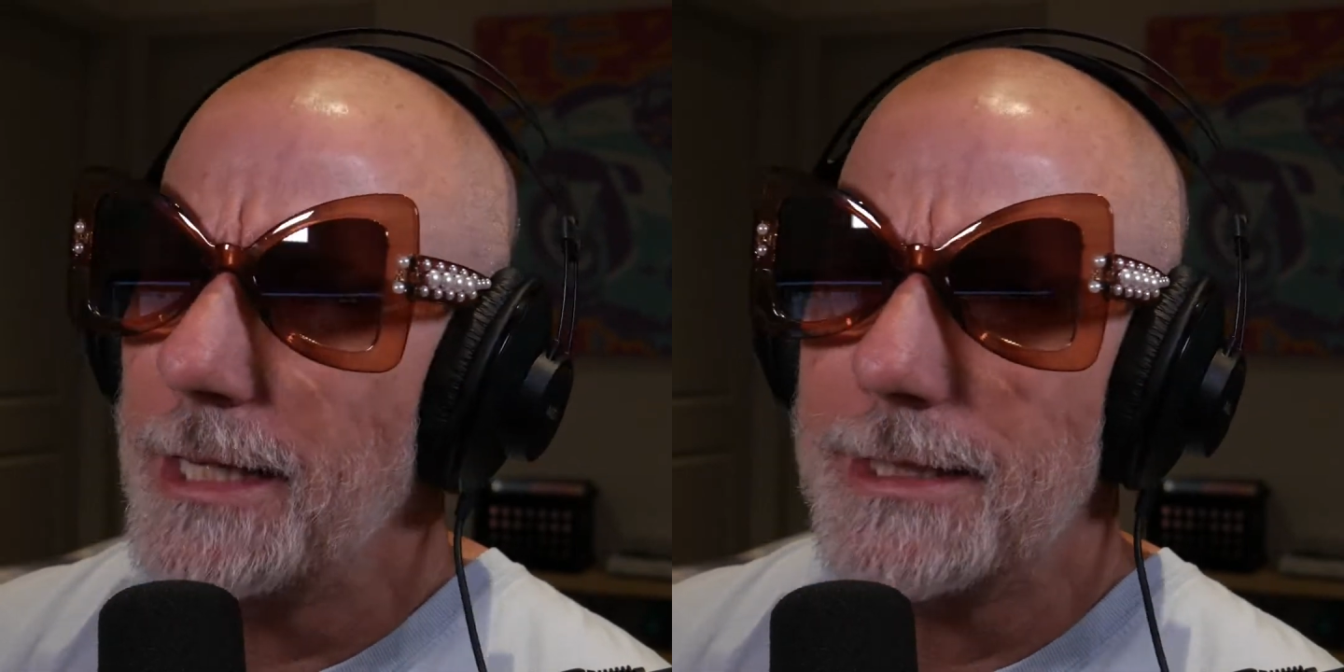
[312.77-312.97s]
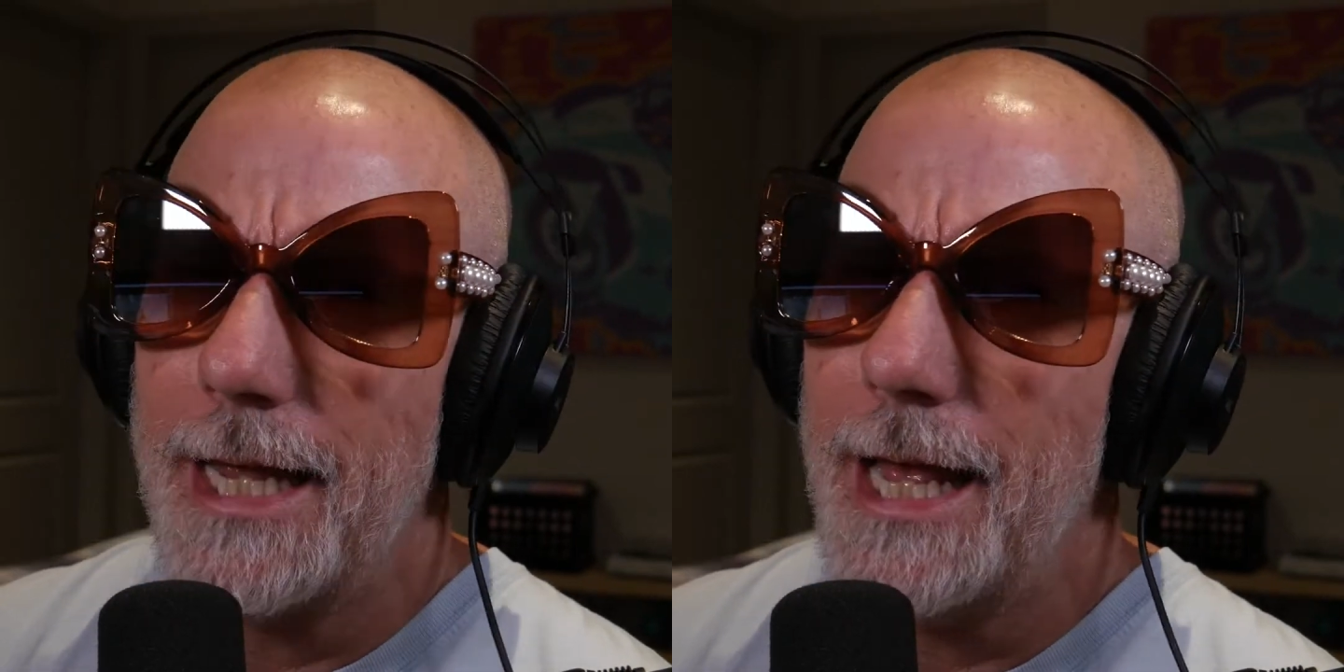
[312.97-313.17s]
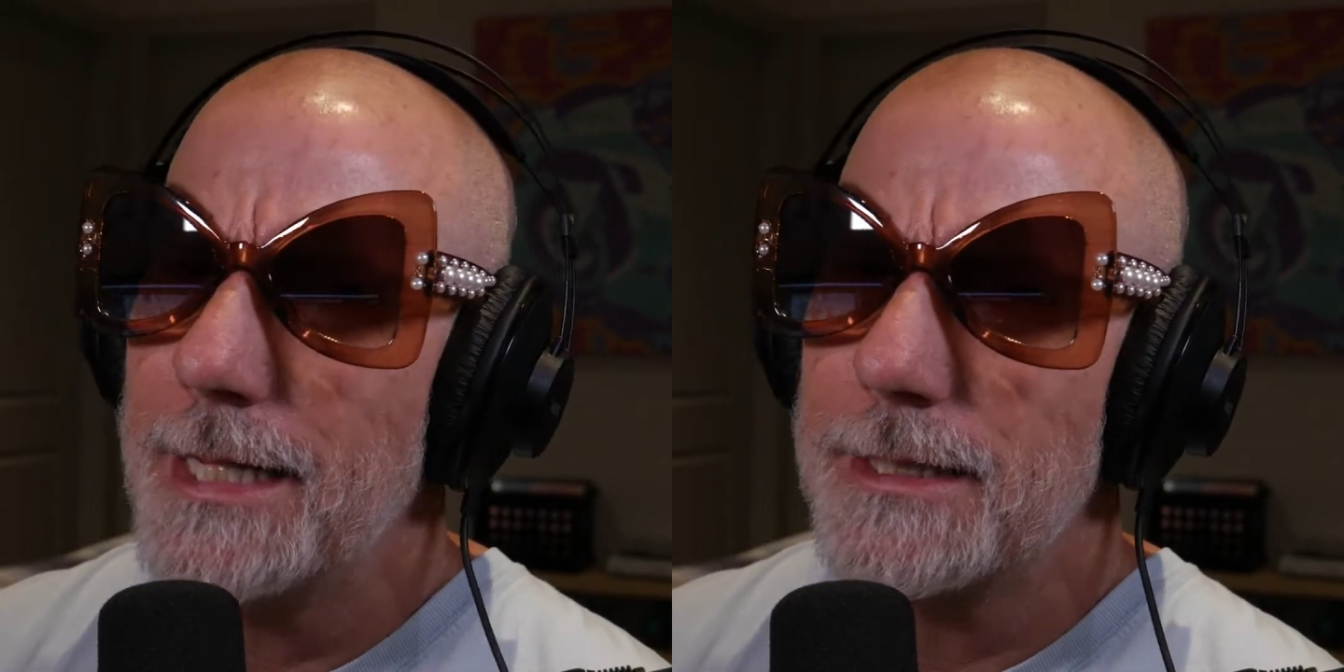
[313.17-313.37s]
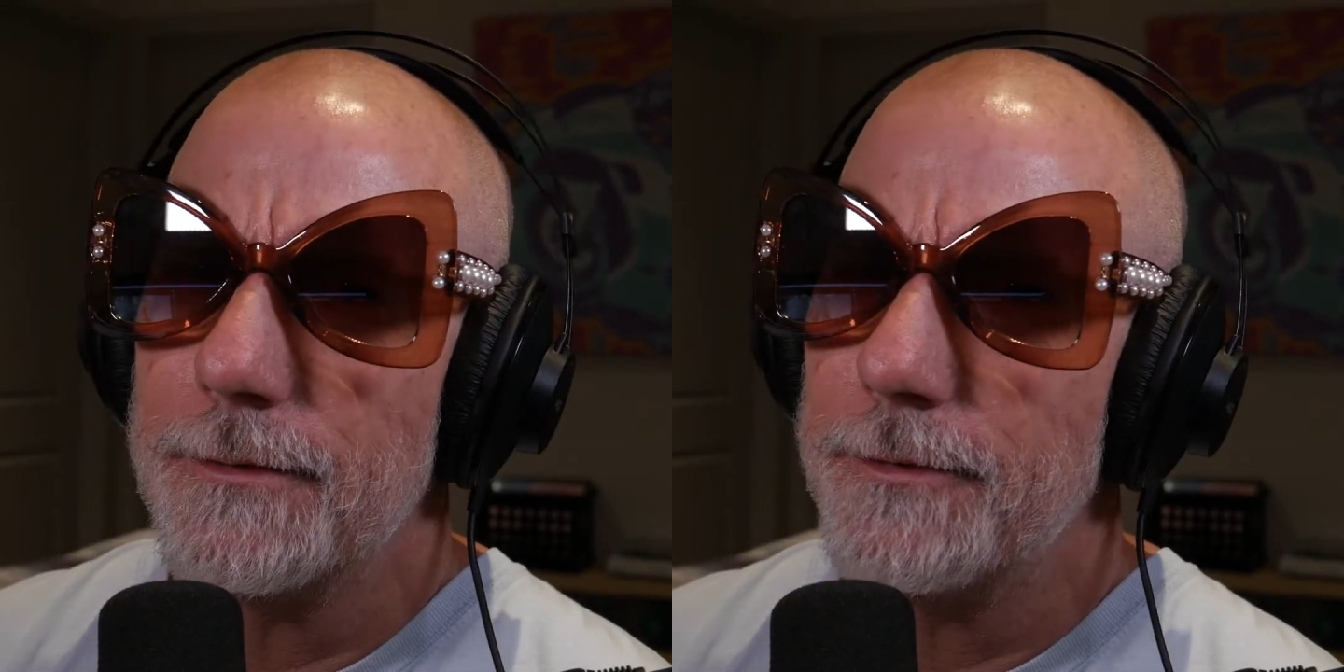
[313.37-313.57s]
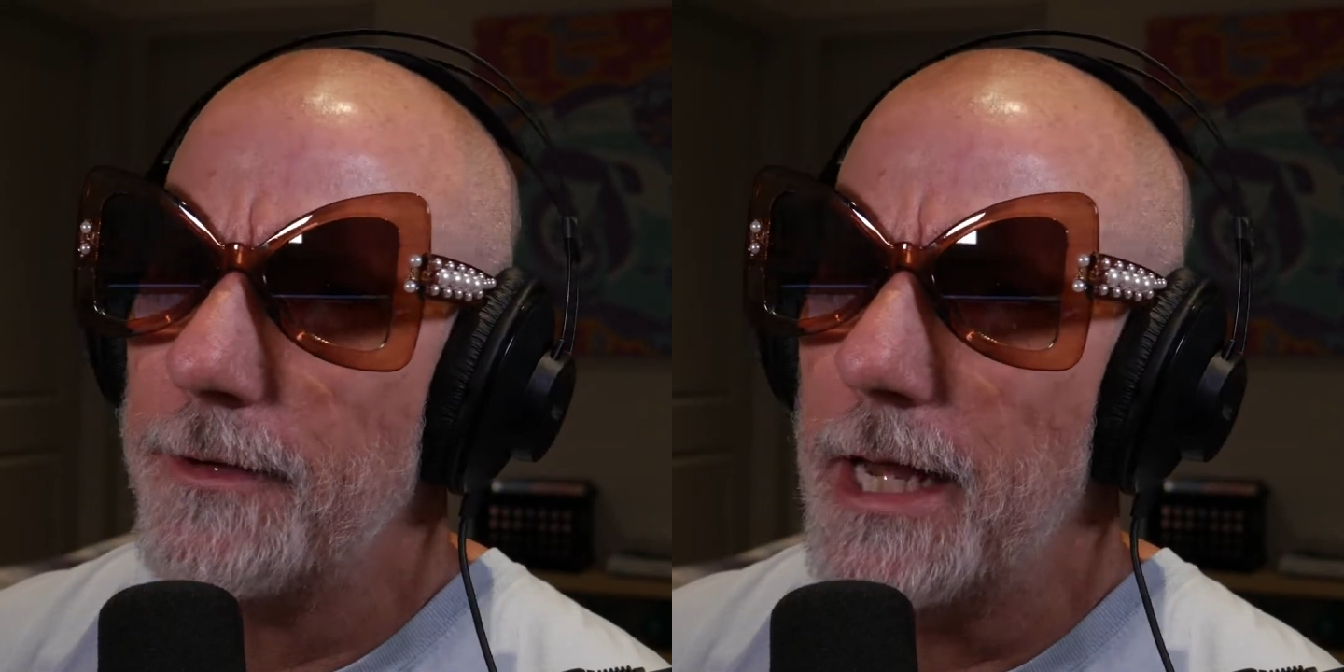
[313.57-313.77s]
tens of
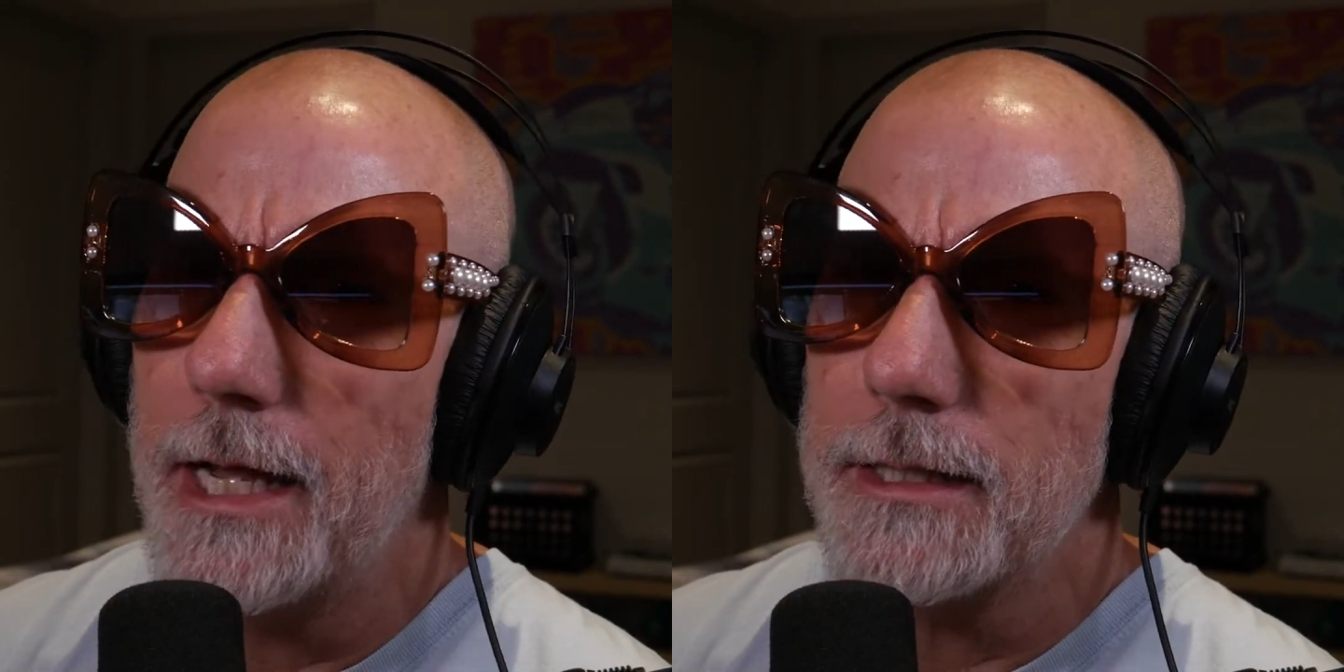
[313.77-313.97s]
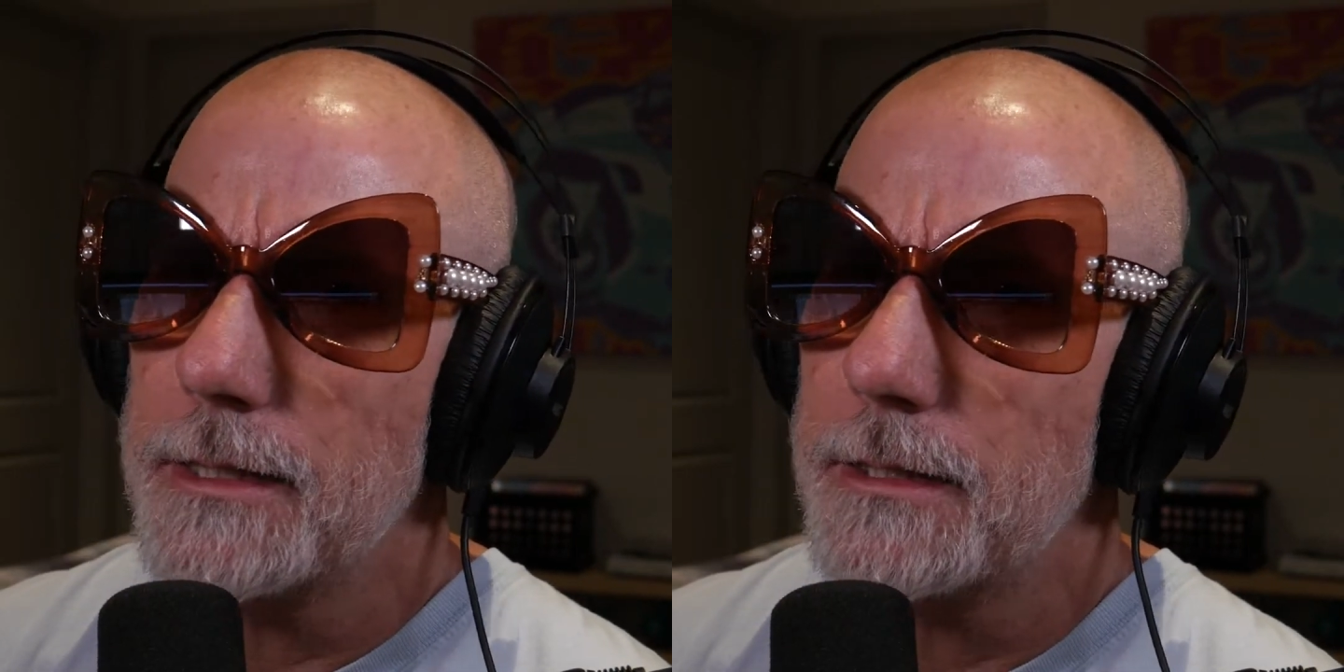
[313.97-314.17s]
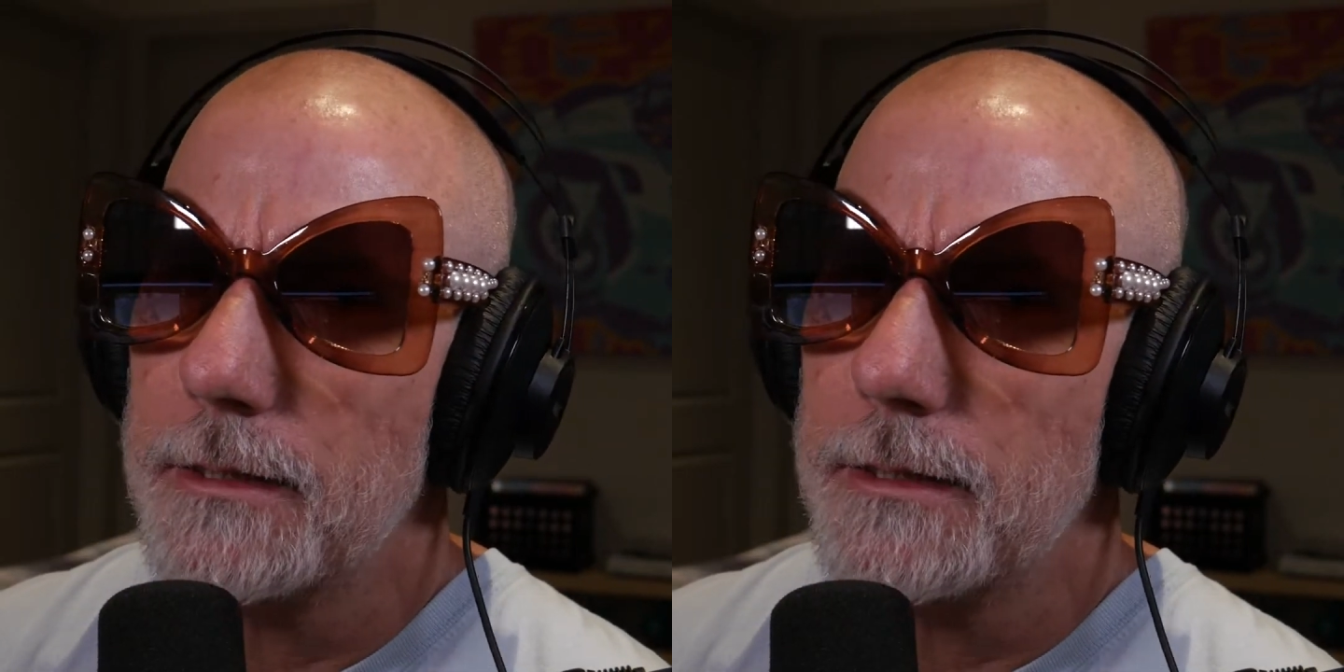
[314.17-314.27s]
fans